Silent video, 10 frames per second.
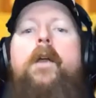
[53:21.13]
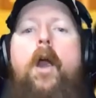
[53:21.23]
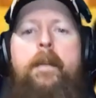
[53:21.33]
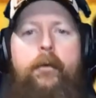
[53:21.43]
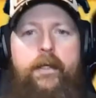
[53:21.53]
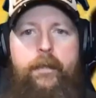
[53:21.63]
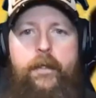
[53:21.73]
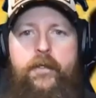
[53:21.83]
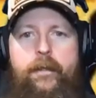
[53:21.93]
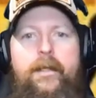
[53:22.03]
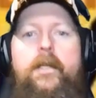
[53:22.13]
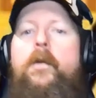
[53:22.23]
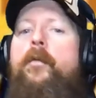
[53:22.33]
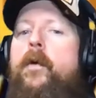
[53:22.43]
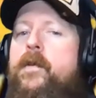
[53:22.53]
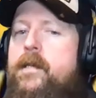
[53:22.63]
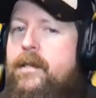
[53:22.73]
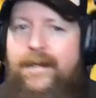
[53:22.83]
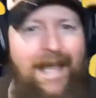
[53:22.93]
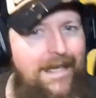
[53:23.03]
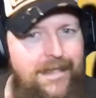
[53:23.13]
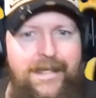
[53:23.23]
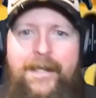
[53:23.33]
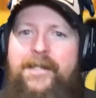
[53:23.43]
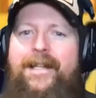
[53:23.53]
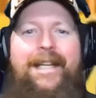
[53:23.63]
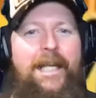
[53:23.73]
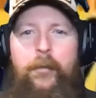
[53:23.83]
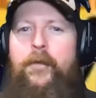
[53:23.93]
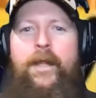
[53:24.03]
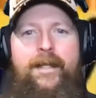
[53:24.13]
karmic retribution. The yes. universe has a tendency yes. to equal